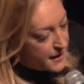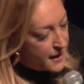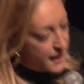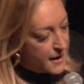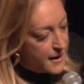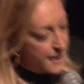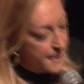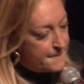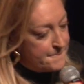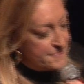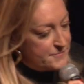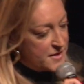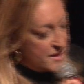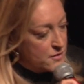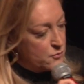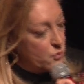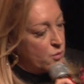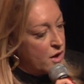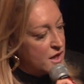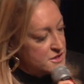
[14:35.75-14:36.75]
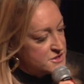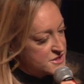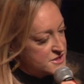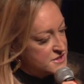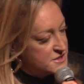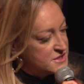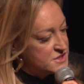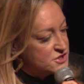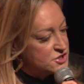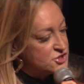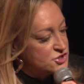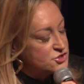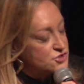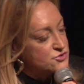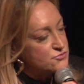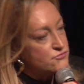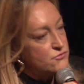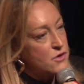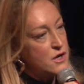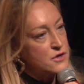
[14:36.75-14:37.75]
And Washington
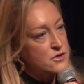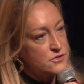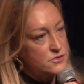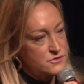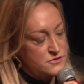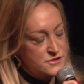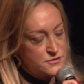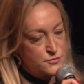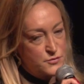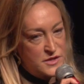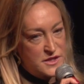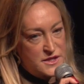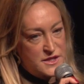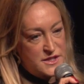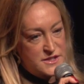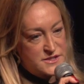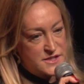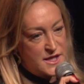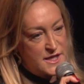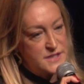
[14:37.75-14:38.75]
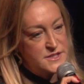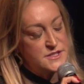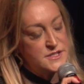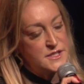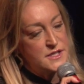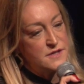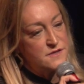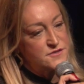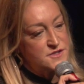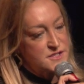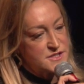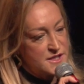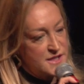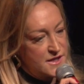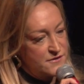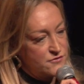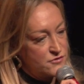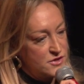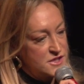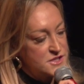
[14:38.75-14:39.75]
struggles with this idea of
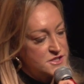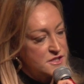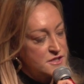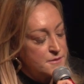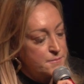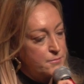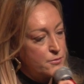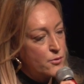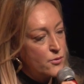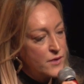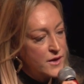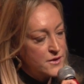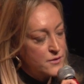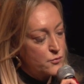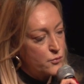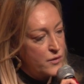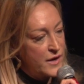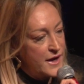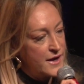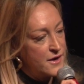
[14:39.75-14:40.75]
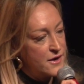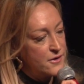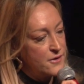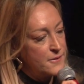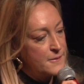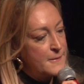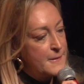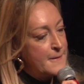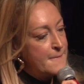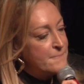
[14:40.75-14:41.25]
slavery to the point where,